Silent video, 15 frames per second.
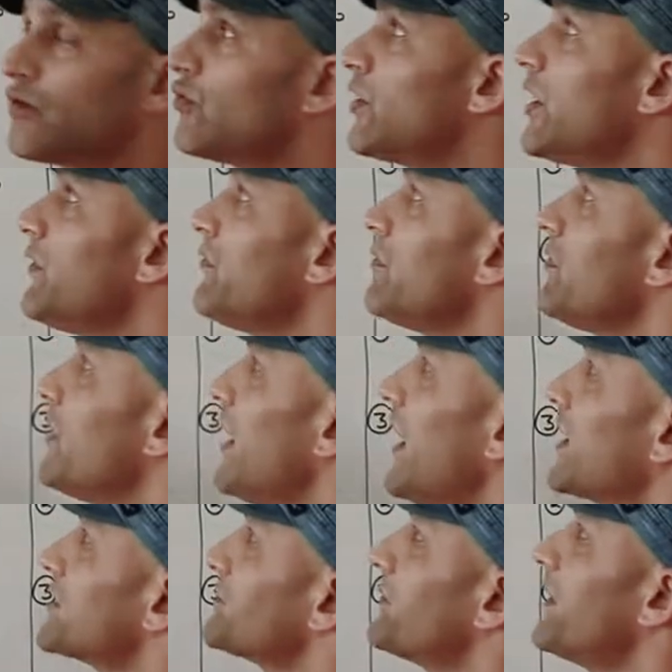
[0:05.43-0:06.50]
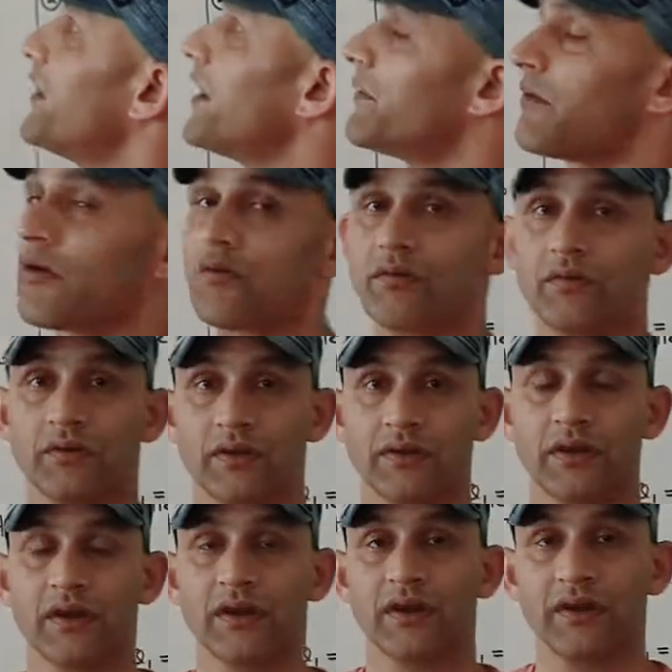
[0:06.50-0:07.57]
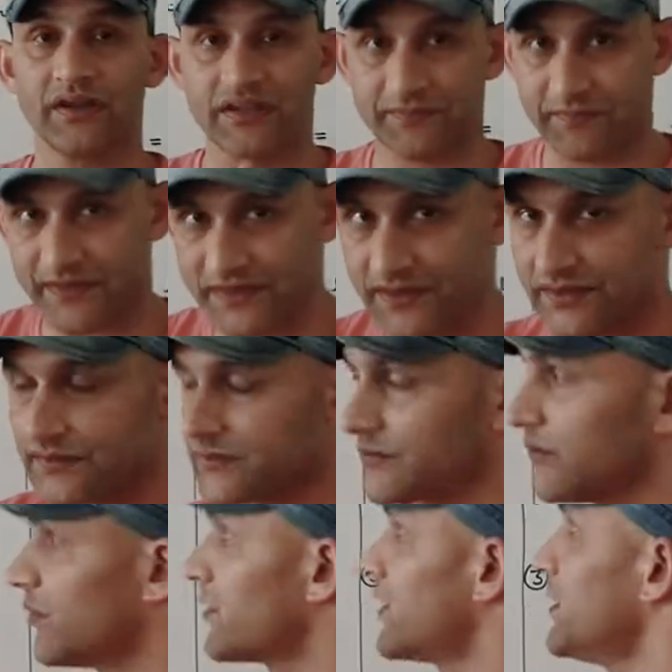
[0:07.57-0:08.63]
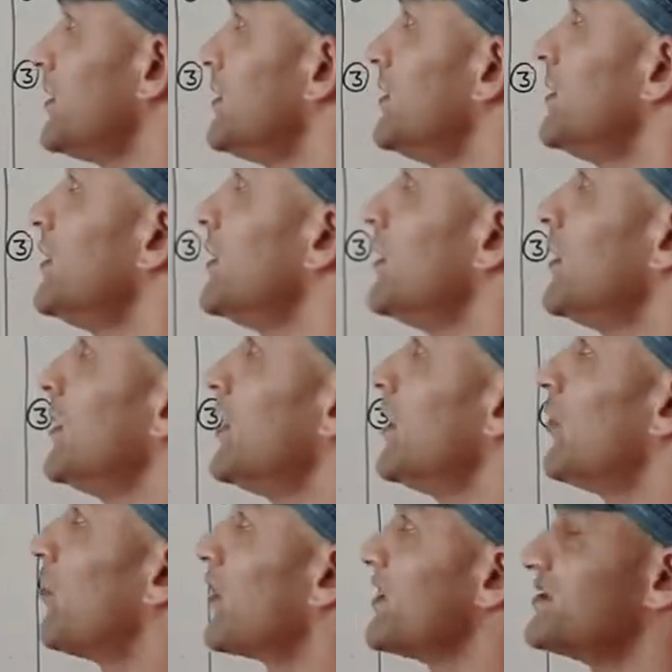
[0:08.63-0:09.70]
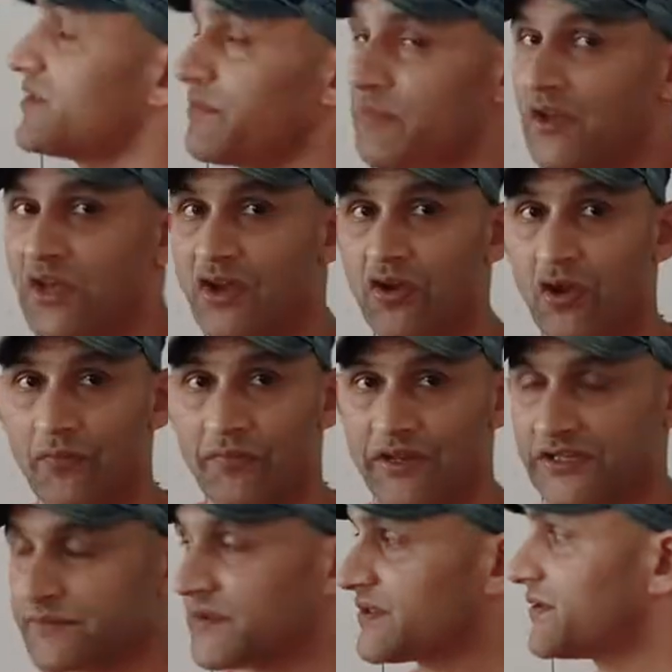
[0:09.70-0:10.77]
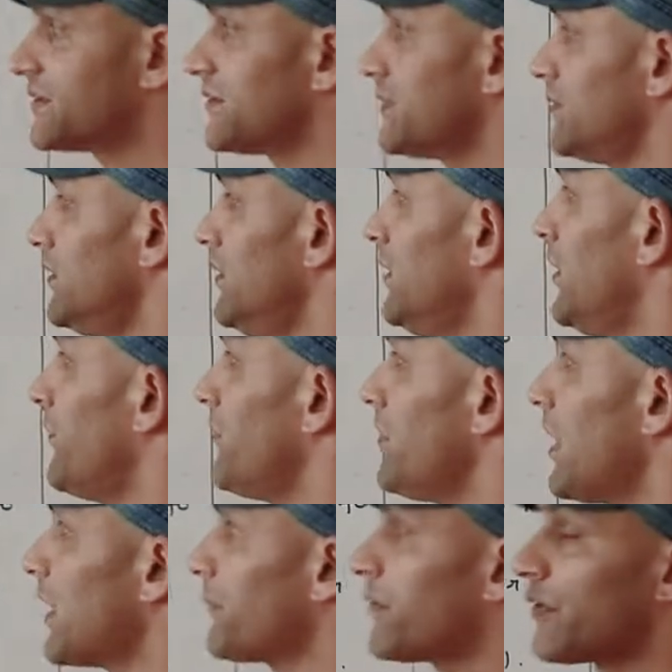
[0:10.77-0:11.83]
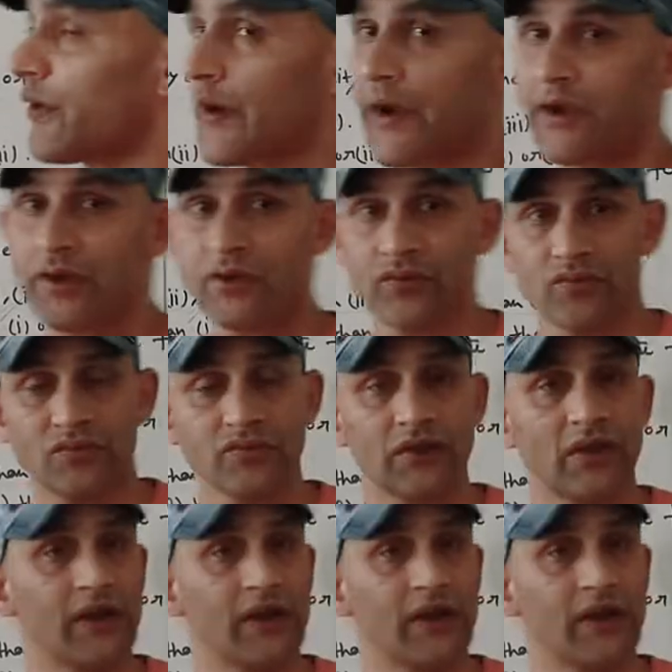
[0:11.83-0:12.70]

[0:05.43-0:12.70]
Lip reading: Today we will explain about the dispersion. Okay, what is the meaning of dispersion? We are providing you the